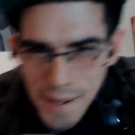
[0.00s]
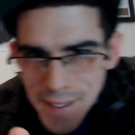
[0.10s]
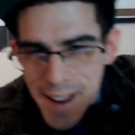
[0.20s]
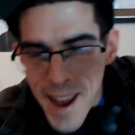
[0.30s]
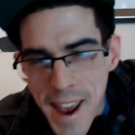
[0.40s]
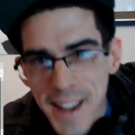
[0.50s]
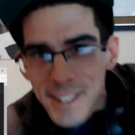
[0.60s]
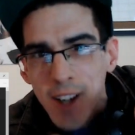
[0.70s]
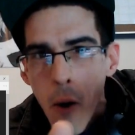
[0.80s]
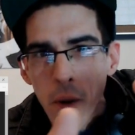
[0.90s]
is
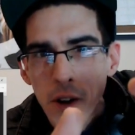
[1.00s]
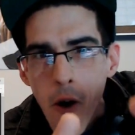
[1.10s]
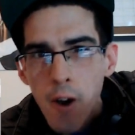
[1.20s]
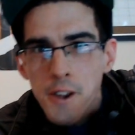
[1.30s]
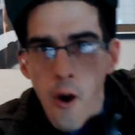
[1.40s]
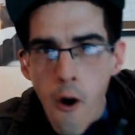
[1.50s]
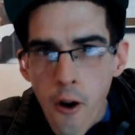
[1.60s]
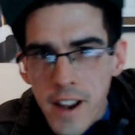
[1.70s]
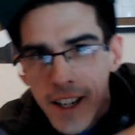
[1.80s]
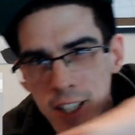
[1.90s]
going on, y'all?
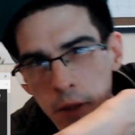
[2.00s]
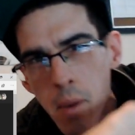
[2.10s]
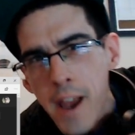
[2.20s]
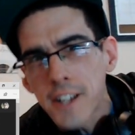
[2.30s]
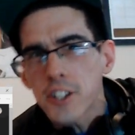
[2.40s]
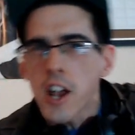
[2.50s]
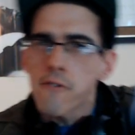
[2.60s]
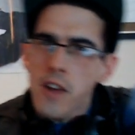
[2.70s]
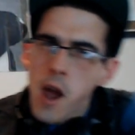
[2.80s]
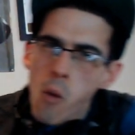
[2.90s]
It's your man, Jeff,
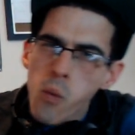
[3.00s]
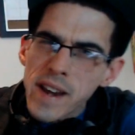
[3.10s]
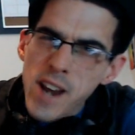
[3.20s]
and we are